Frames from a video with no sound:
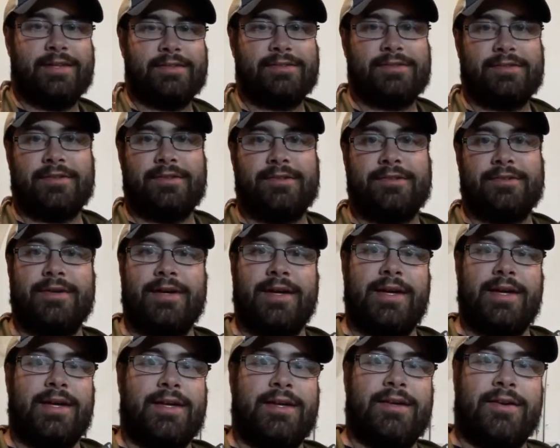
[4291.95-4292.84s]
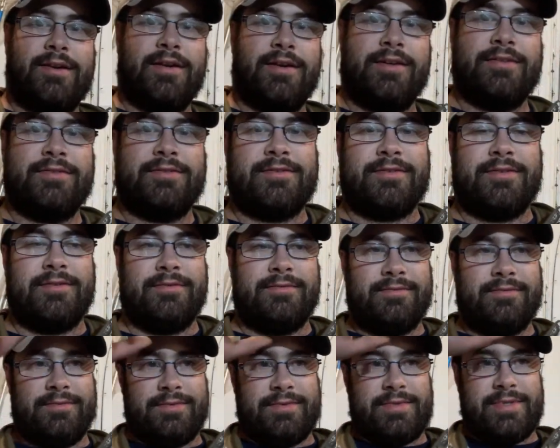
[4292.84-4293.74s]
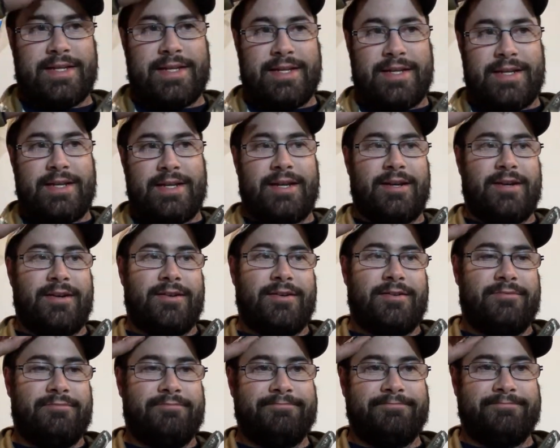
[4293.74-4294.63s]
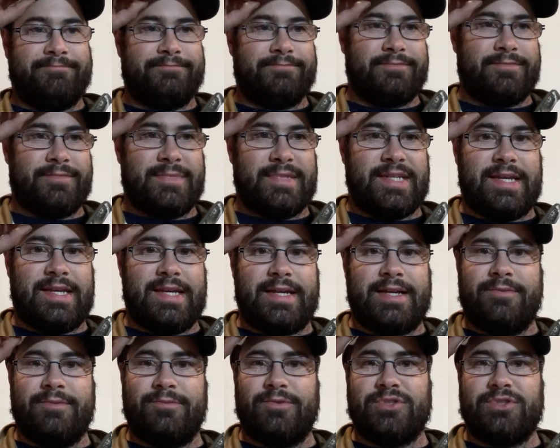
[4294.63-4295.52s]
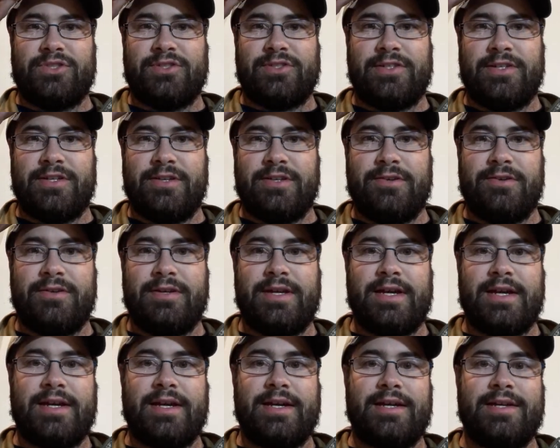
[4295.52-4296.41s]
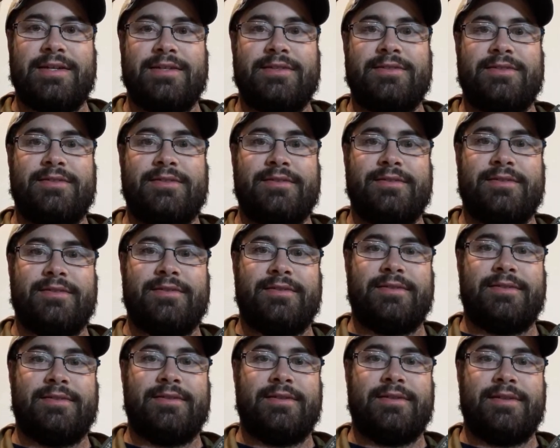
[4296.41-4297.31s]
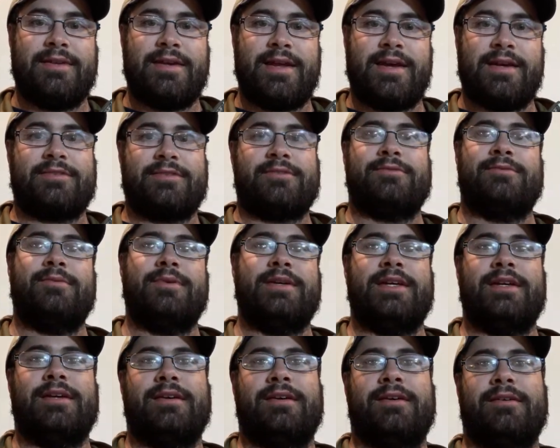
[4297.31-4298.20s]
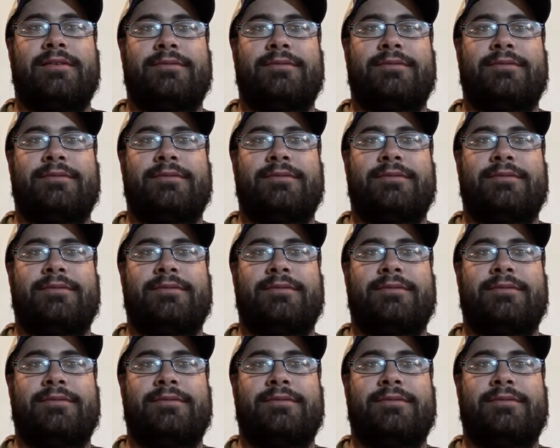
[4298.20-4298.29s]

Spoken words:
So you guys take care, and we'll see you guys next week.